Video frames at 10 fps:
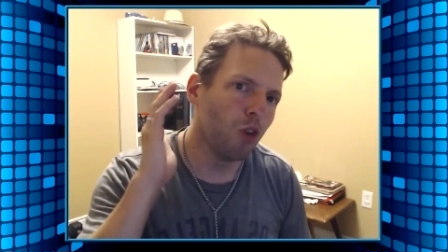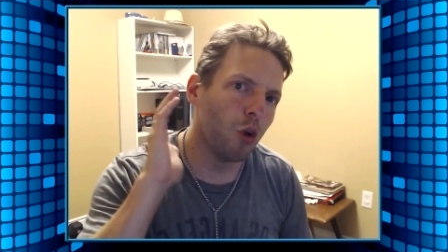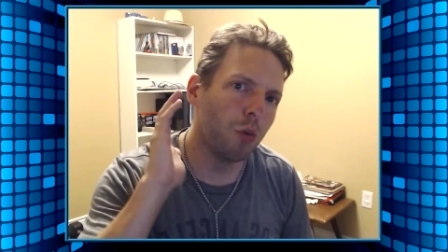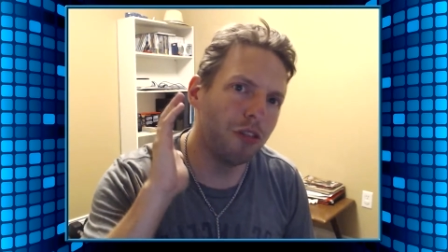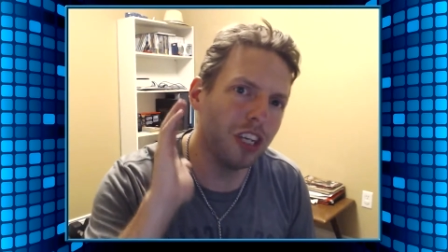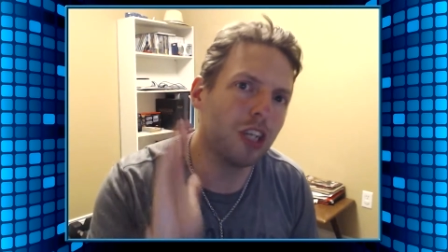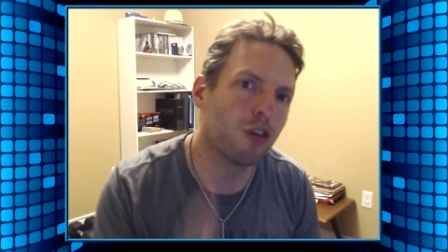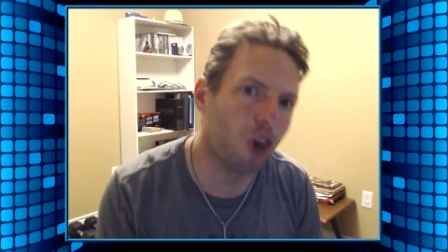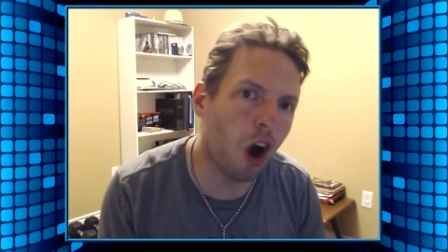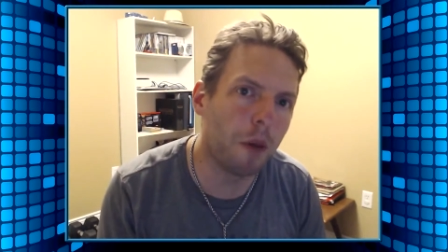We see
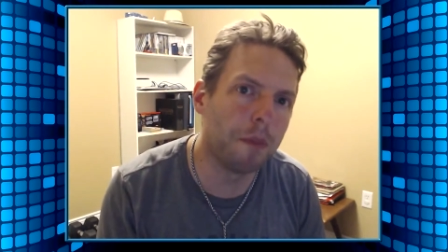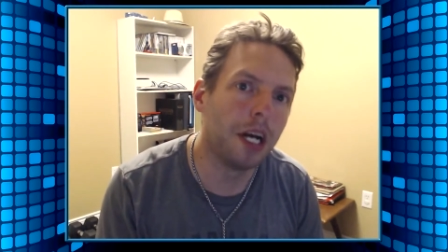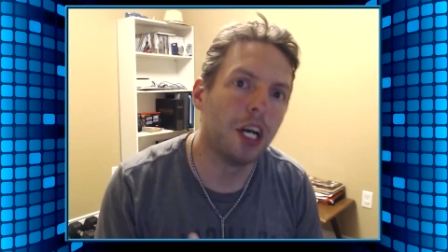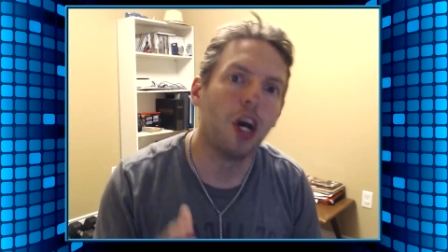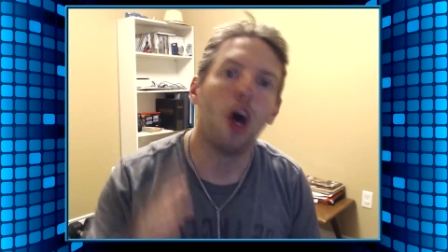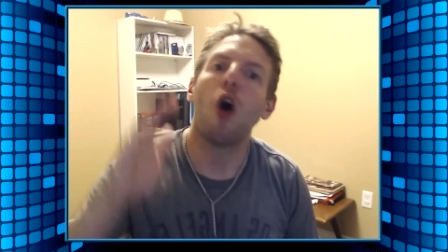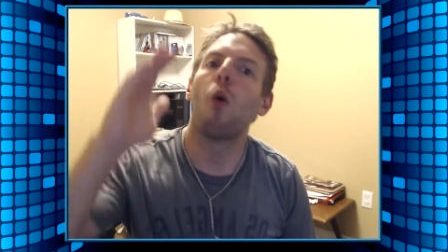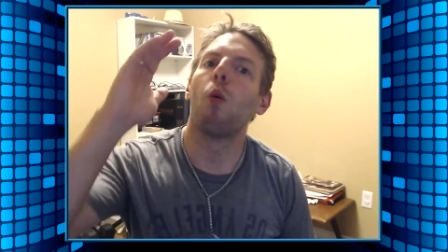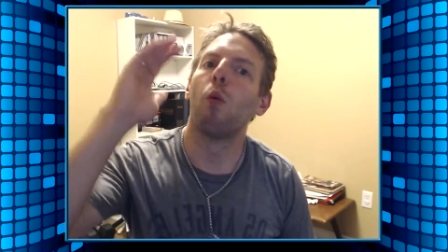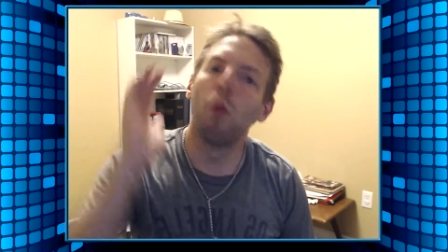Crom
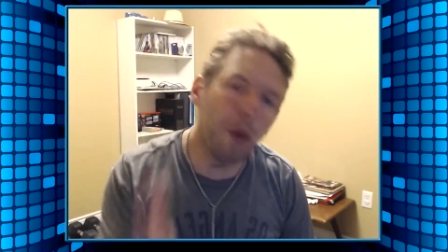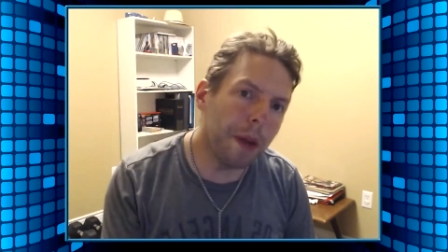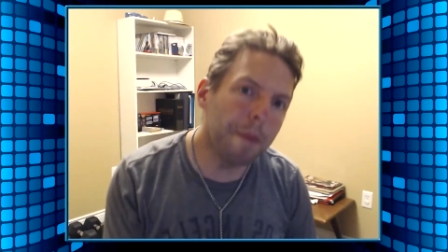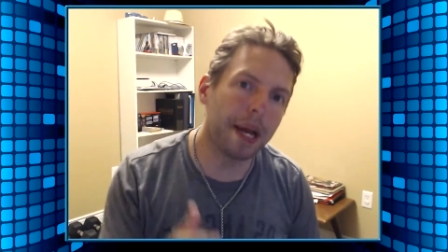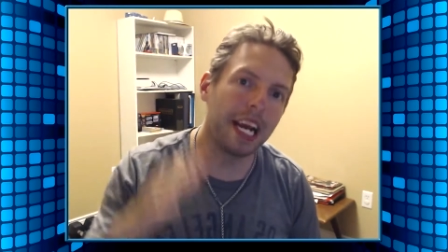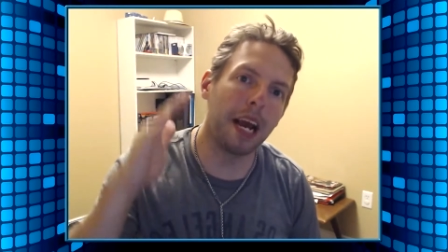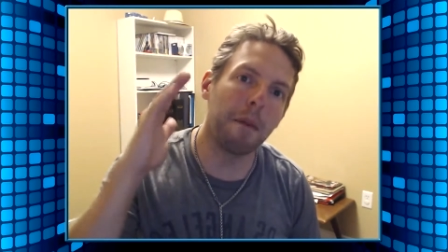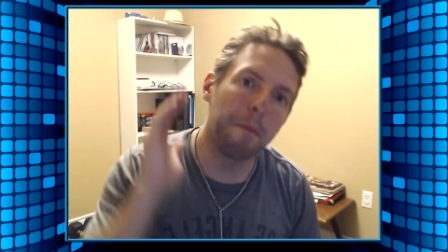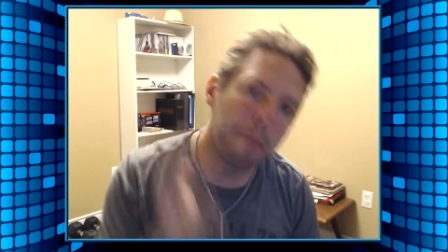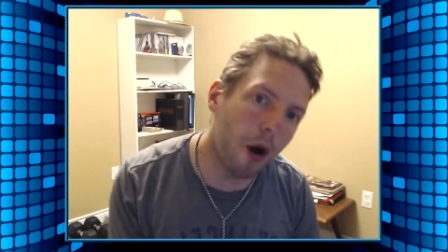weeping
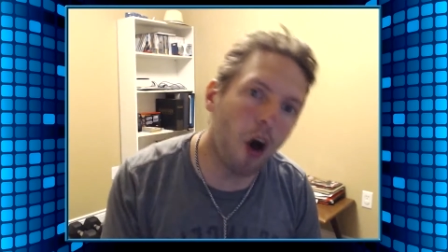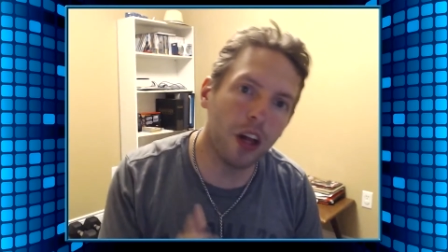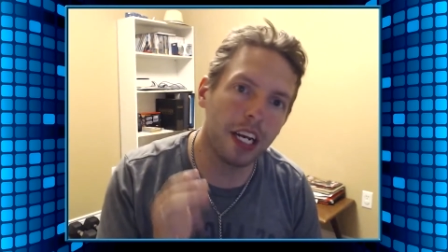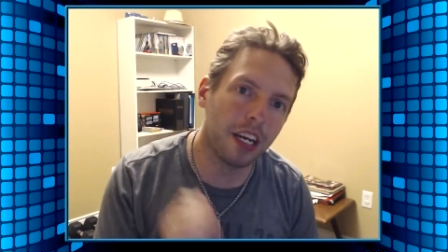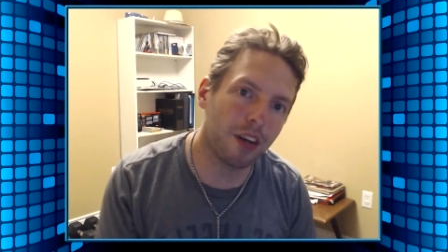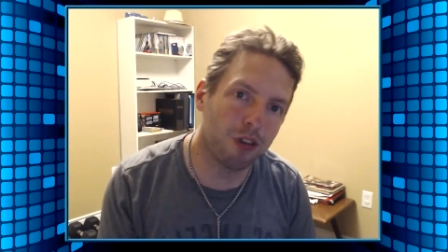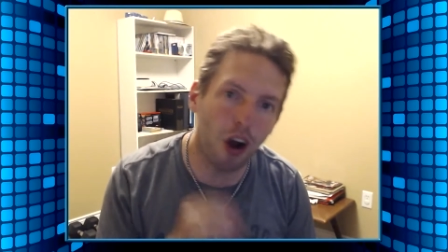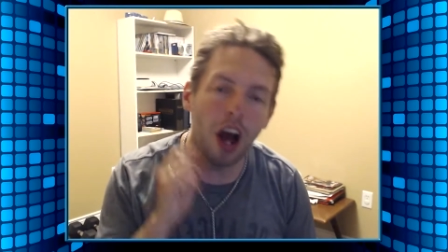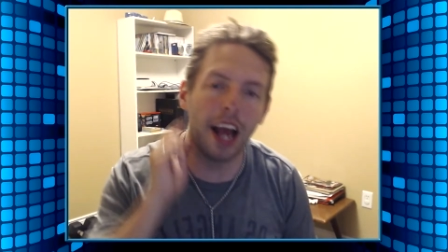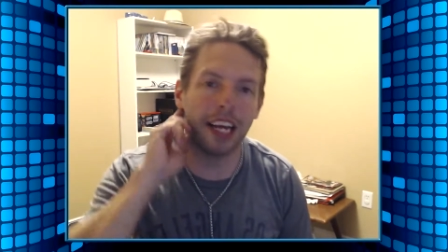and bawling and
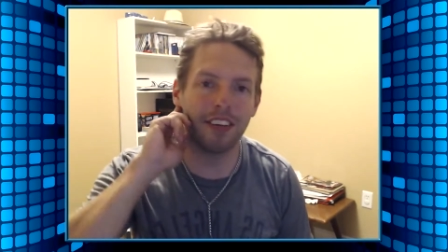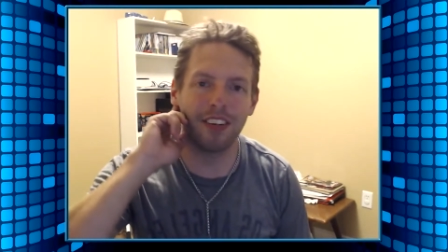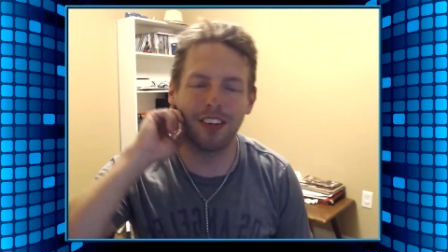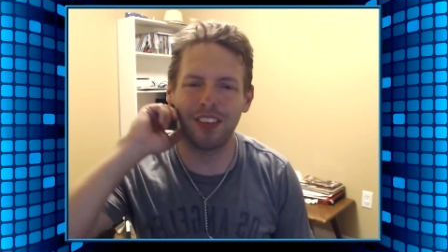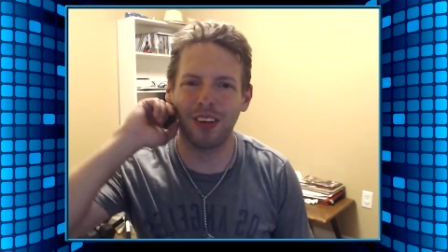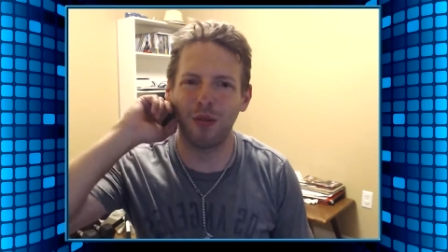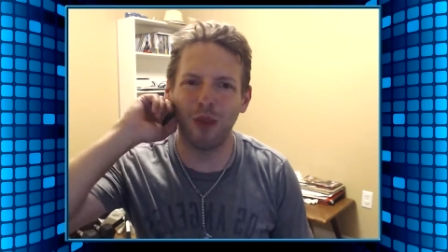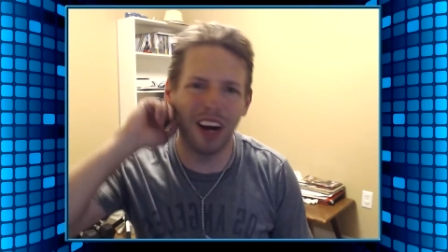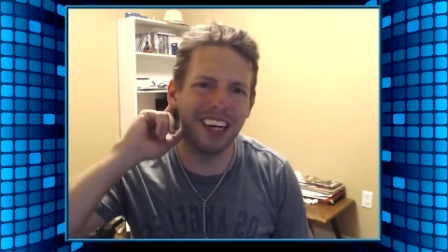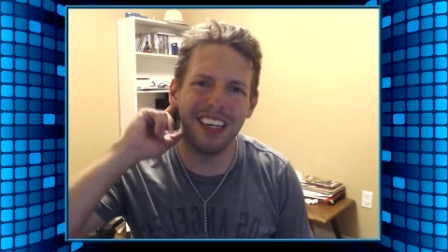crying, and Senku's like,
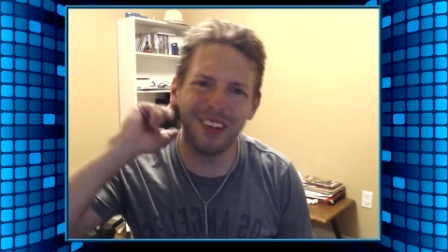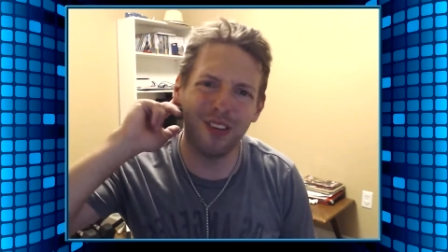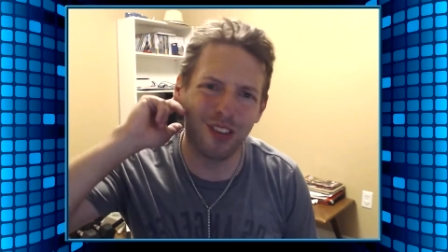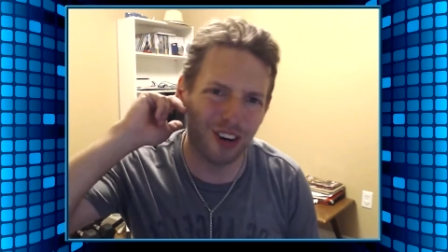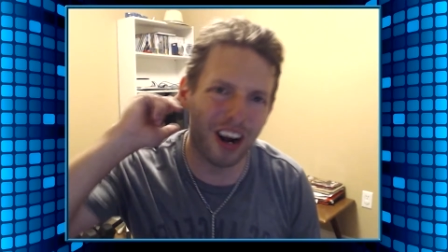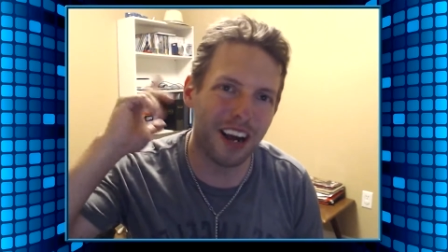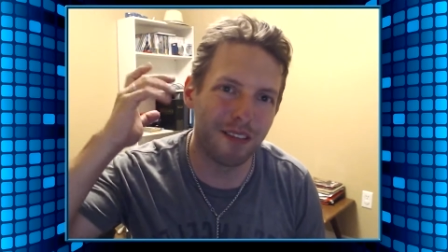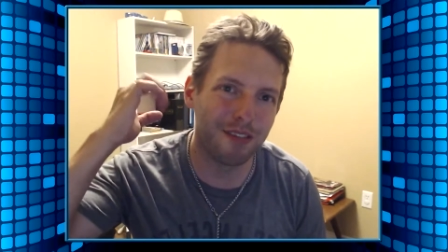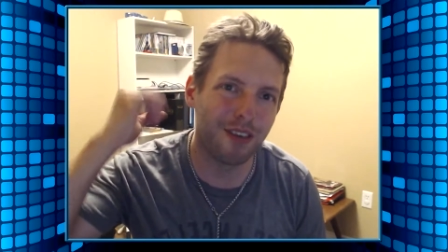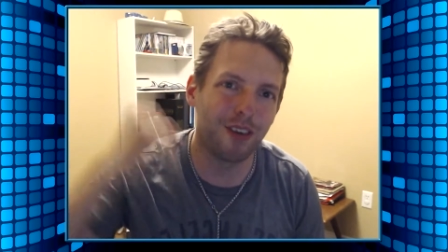"Why are you crying
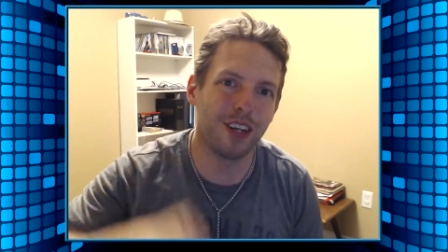for?"